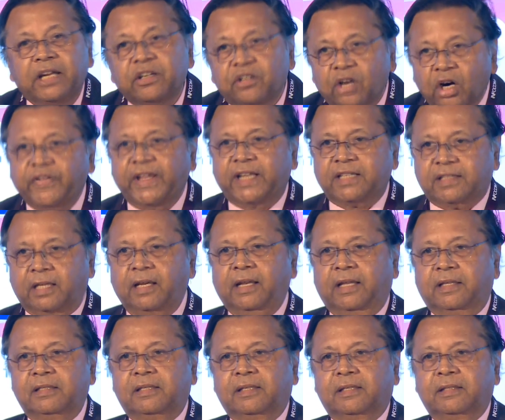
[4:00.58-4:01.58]
center of
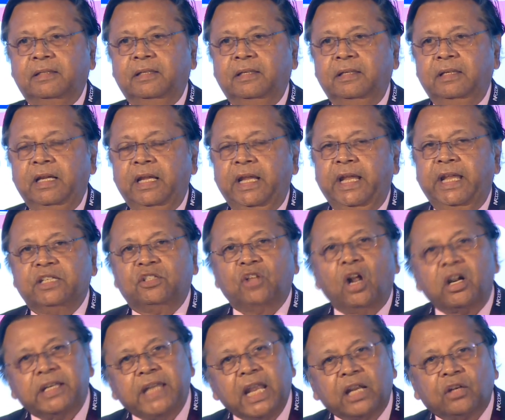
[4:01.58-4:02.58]
excellence
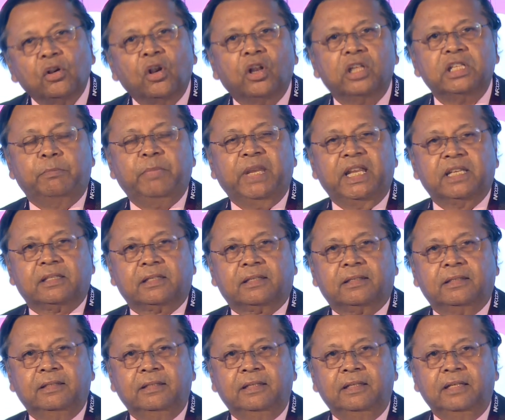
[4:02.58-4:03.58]
is not technology
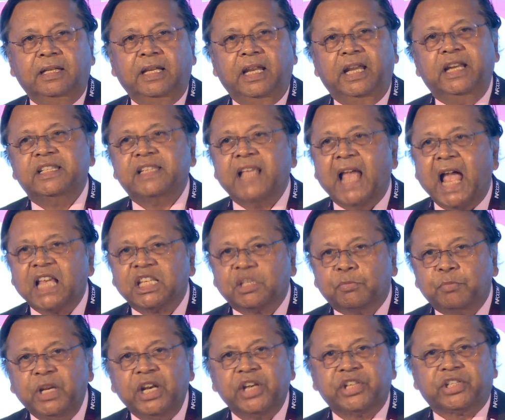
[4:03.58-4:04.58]
based. It is
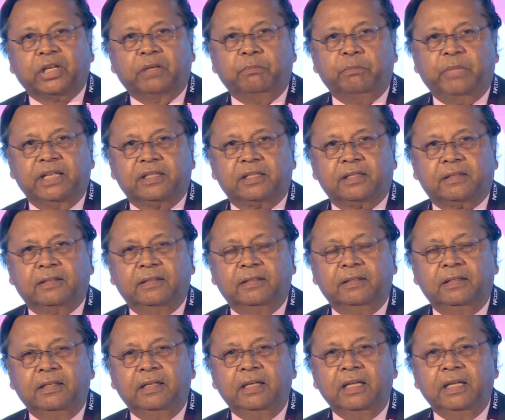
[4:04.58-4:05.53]
aspiration based.